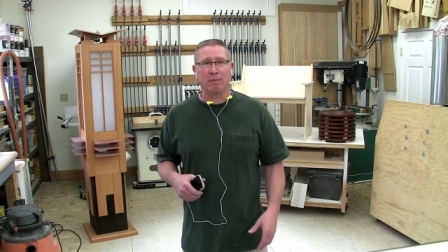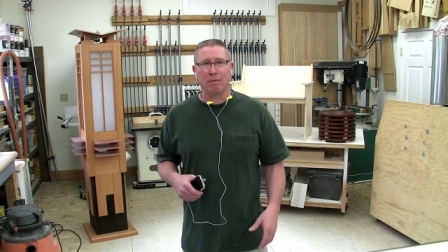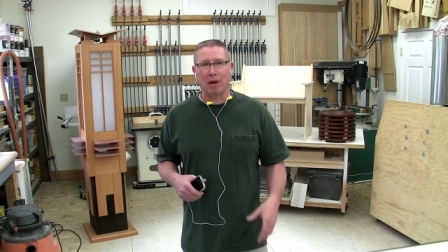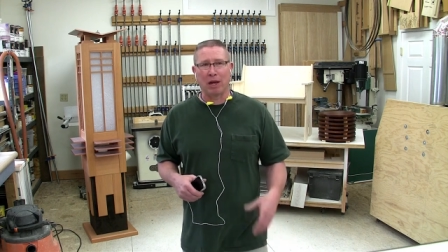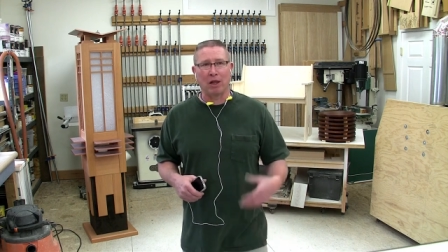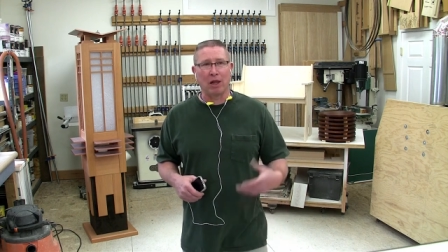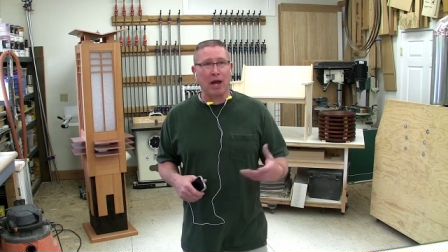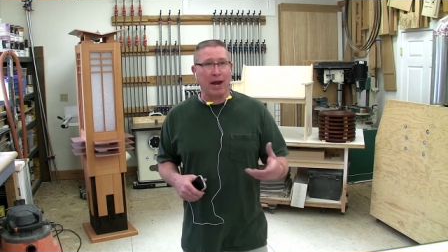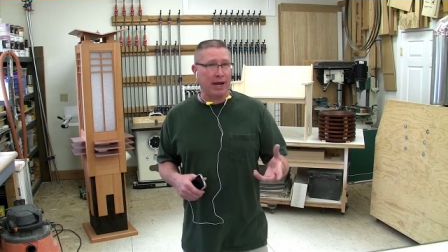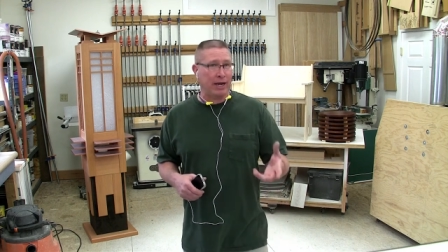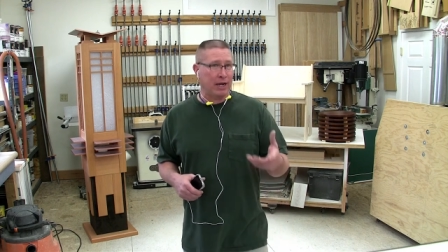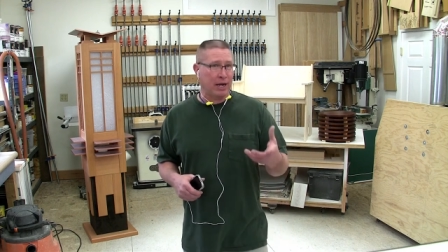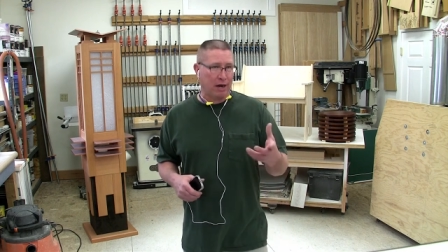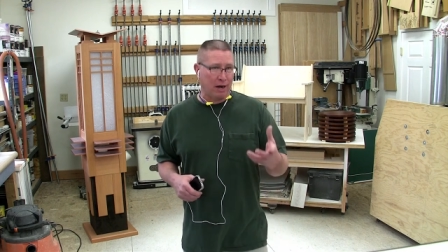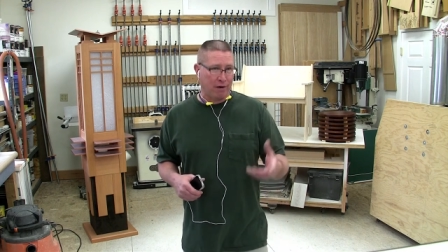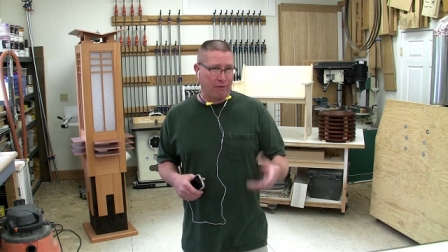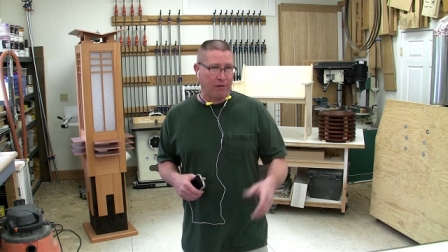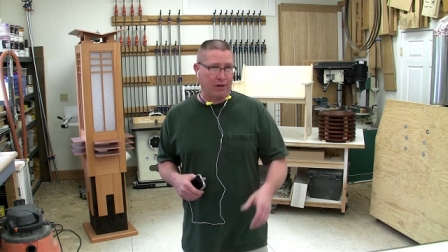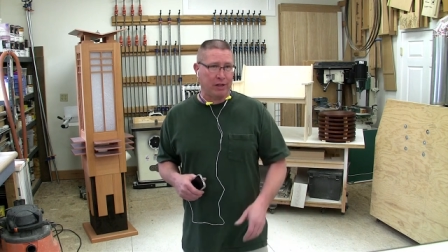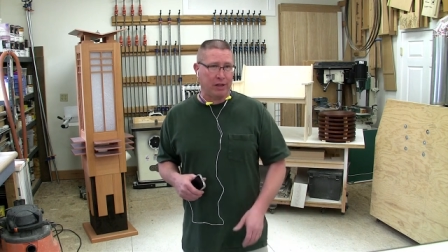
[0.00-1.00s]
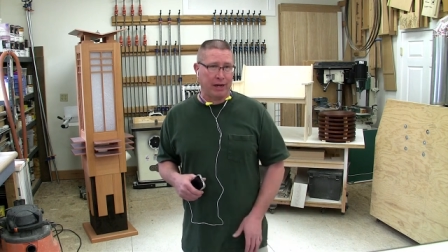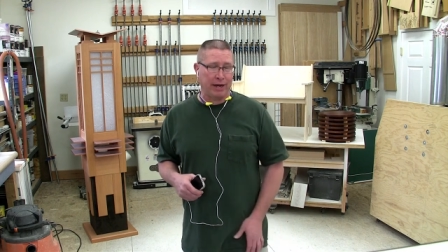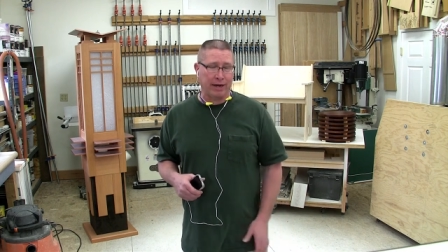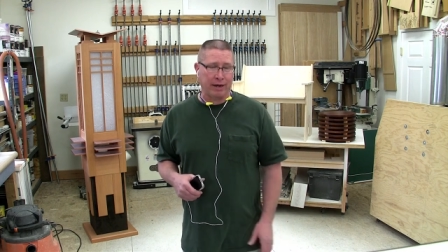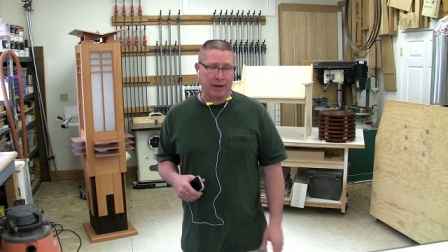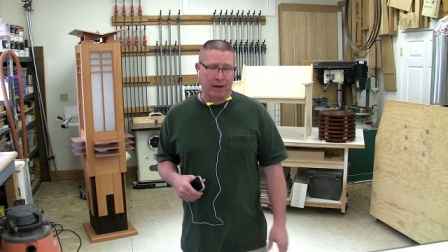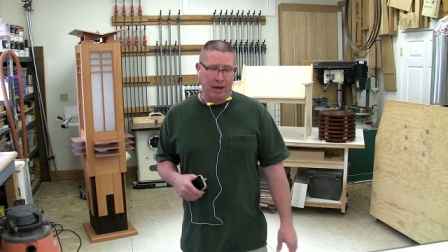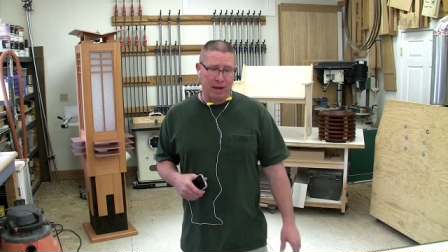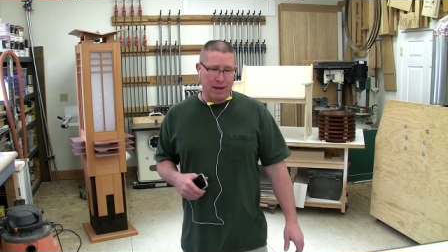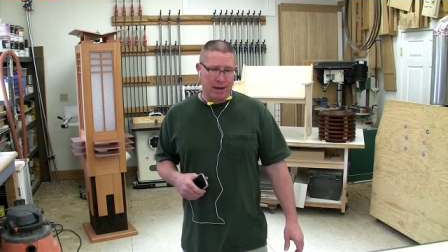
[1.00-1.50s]
and my lighting and
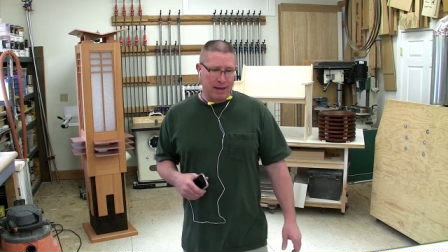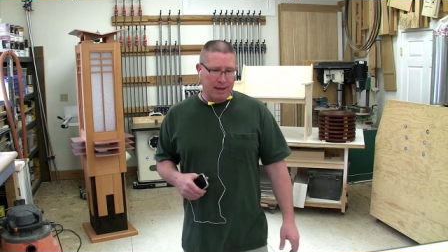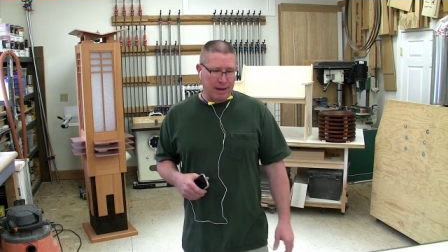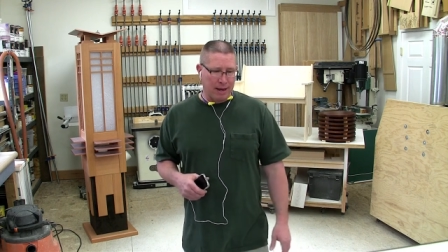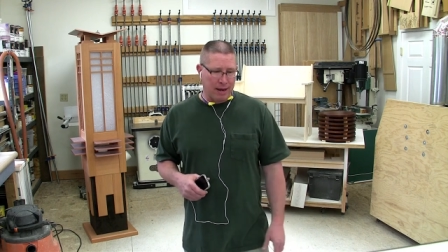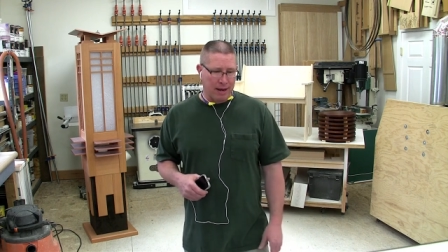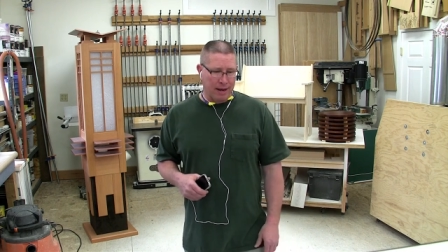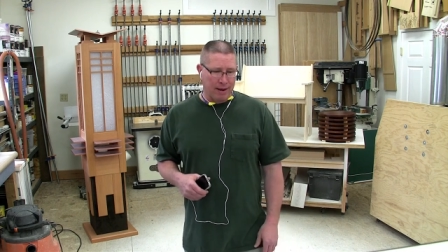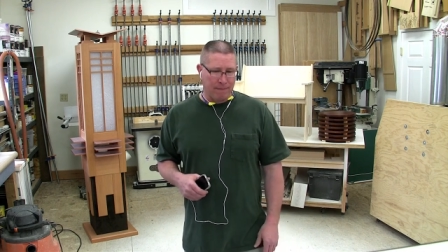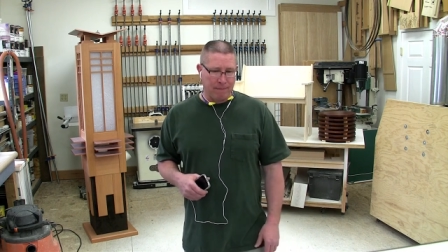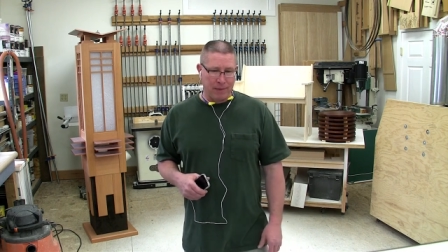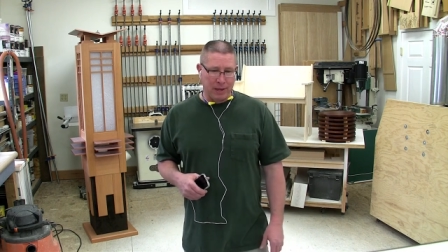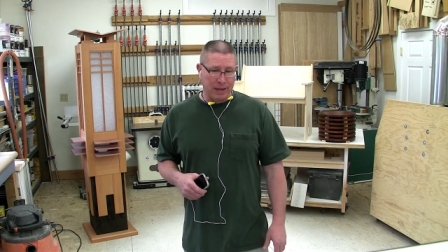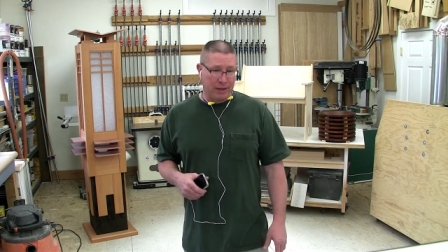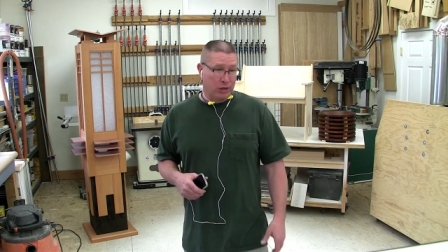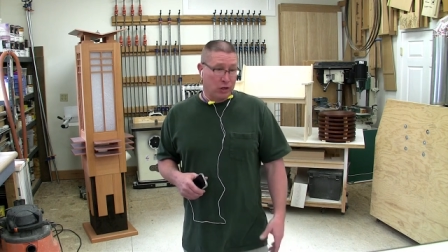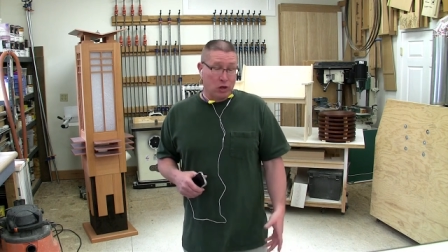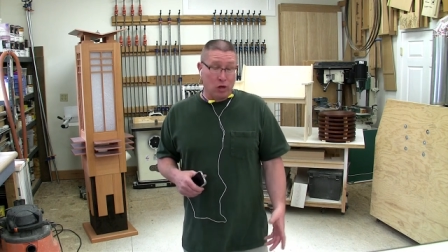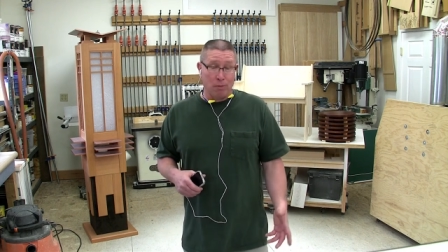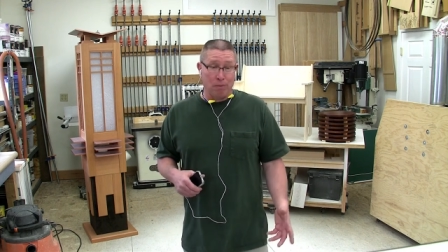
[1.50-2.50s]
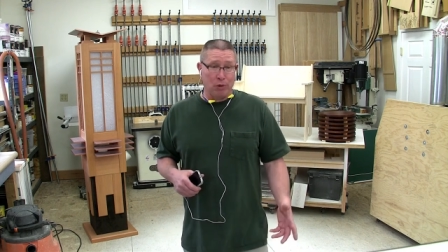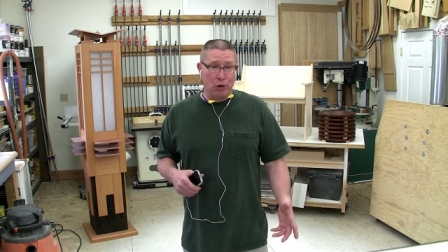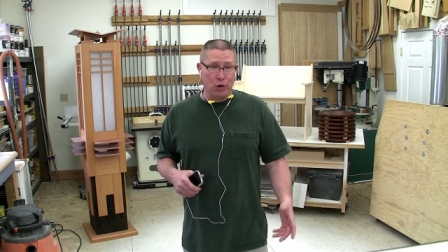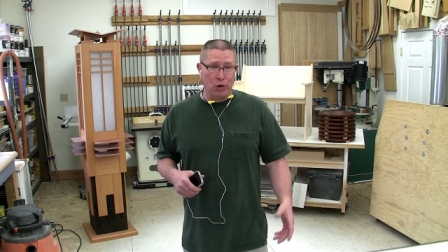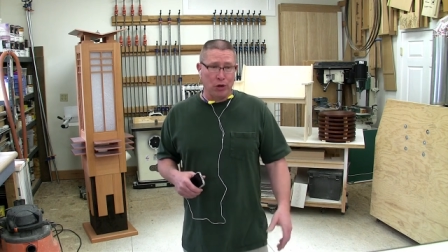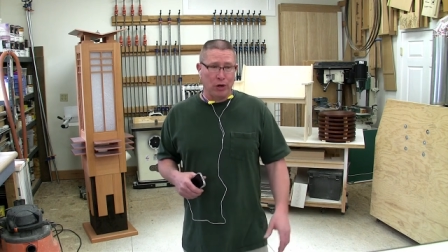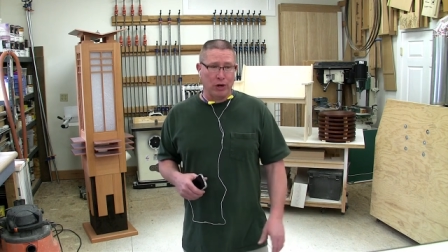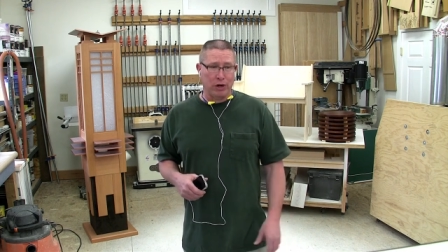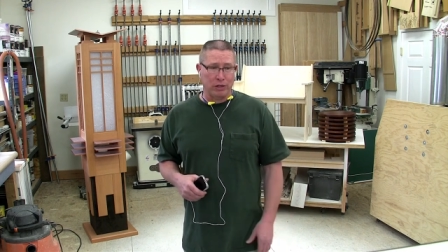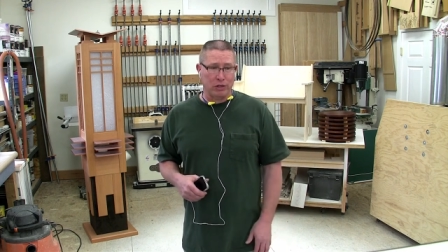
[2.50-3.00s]
everything, uh, and the
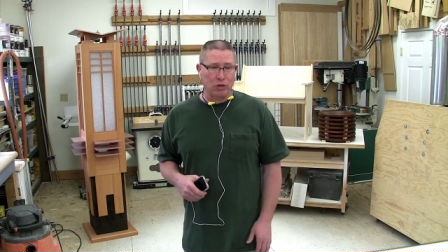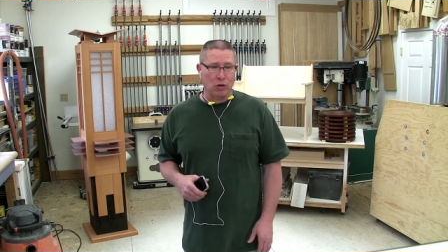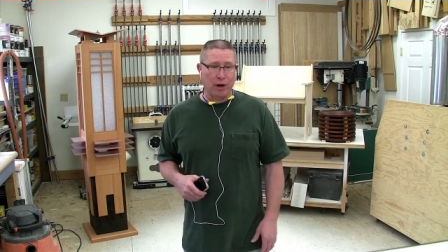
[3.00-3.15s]
computer.